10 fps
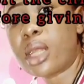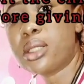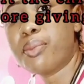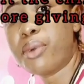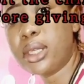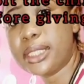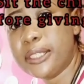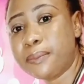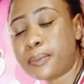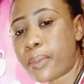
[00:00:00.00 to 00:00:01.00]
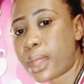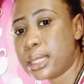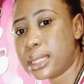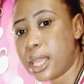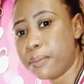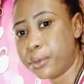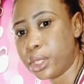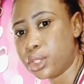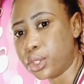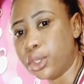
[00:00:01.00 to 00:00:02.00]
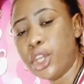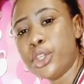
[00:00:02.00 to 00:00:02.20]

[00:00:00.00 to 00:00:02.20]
the body temperature.